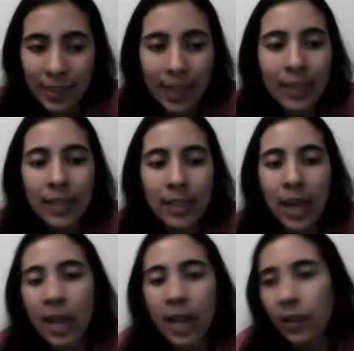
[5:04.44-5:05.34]
case,
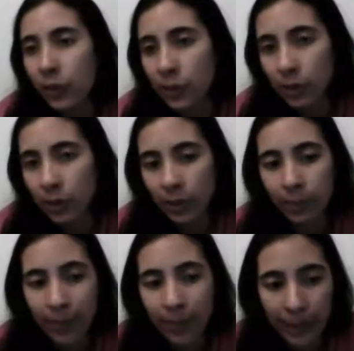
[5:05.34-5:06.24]
I'm going to talk
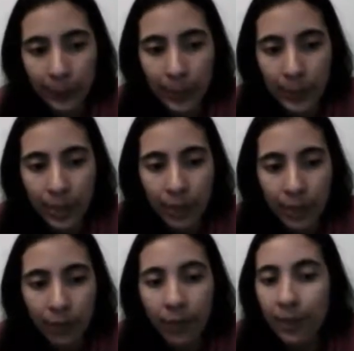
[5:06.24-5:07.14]
about
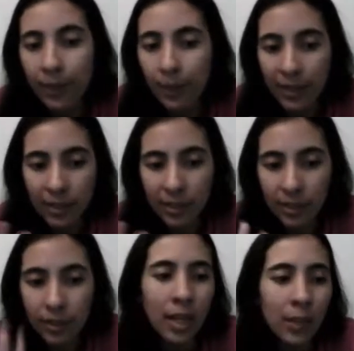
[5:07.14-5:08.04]
5 pages,
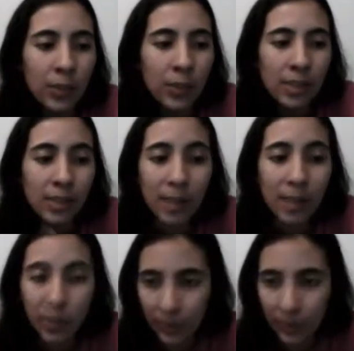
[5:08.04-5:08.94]
in which, in
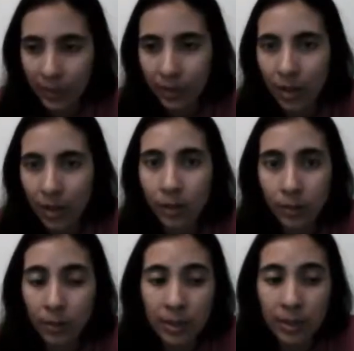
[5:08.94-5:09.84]
my opinion, are the
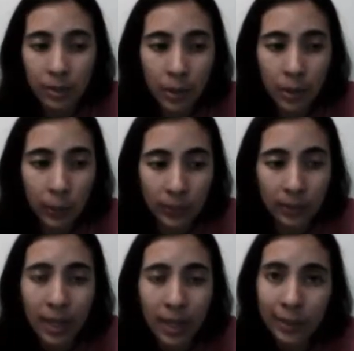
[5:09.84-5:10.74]
best
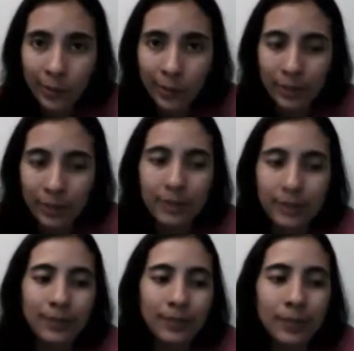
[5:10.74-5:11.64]
knowing and use it.
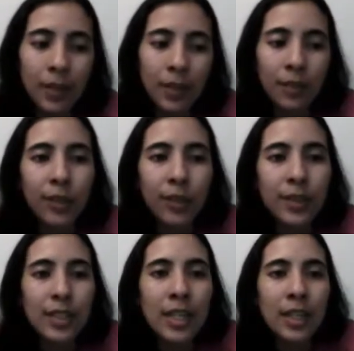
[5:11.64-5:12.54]
First,
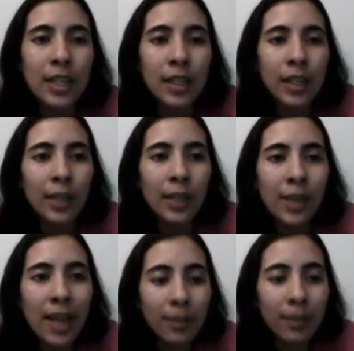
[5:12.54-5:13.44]
here we
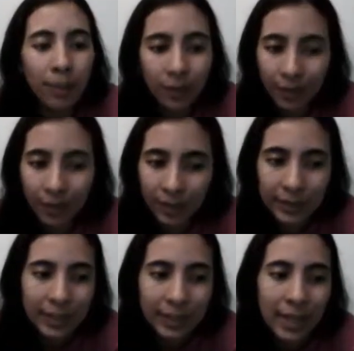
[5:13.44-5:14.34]
have
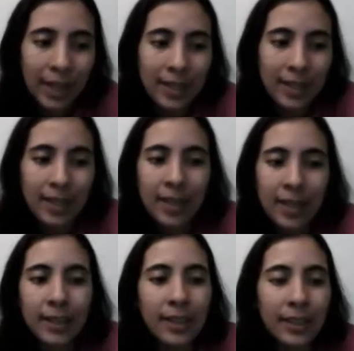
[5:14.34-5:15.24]
Blogger, a
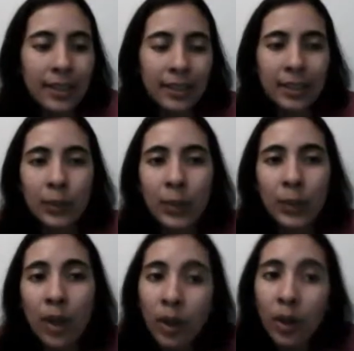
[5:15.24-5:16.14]
site that I think
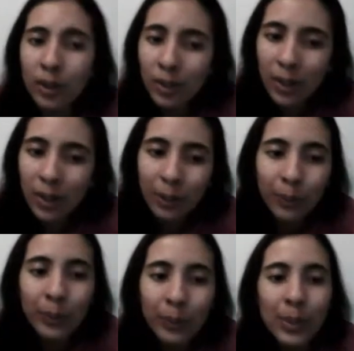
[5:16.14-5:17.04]
we all
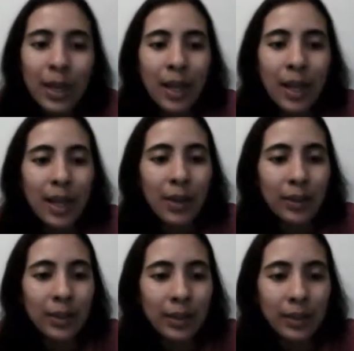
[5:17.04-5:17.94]
know,
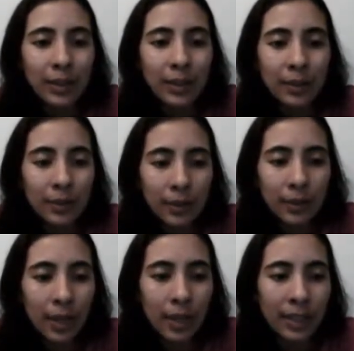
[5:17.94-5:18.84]
um,
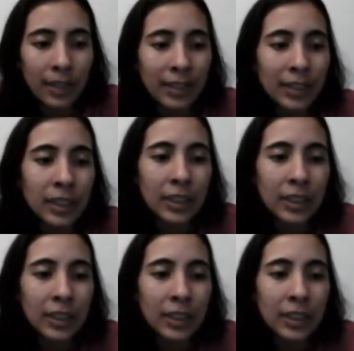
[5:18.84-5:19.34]
and it